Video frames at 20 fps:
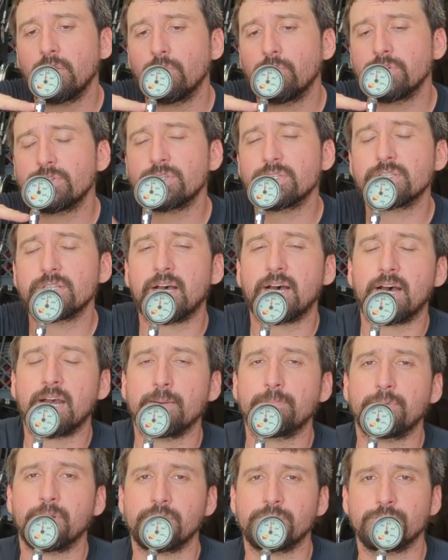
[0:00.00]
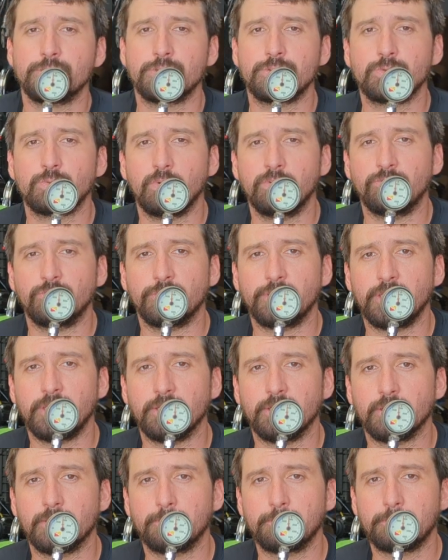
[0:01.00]
which is the high pressure swivel
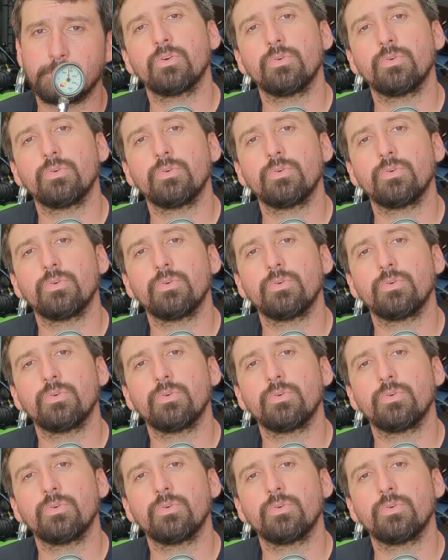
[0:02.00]
here.